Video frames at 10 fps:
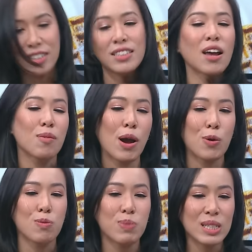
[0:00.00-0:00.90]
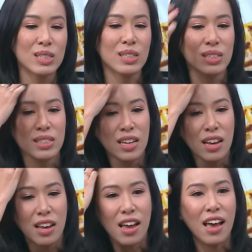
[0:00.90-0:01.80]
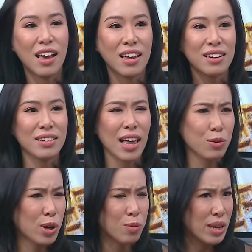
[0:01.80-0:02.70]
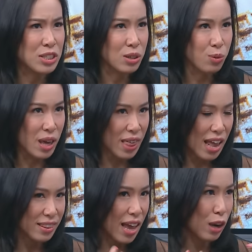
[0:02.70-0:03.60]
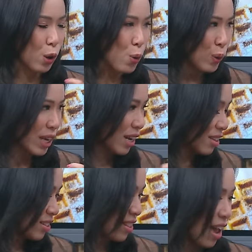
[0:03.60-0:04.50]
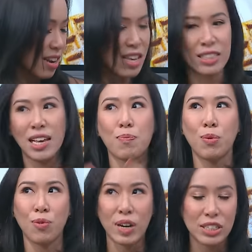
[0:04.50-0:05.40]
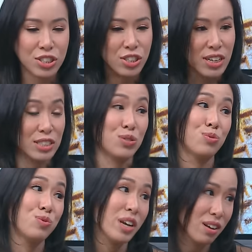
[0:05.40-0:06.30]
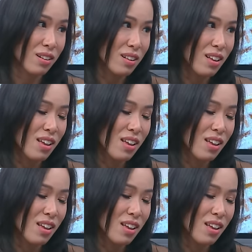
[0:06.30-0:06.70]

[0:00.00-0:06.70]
I started my own business, and like what I mentioned, that that loneliness, that separation is real.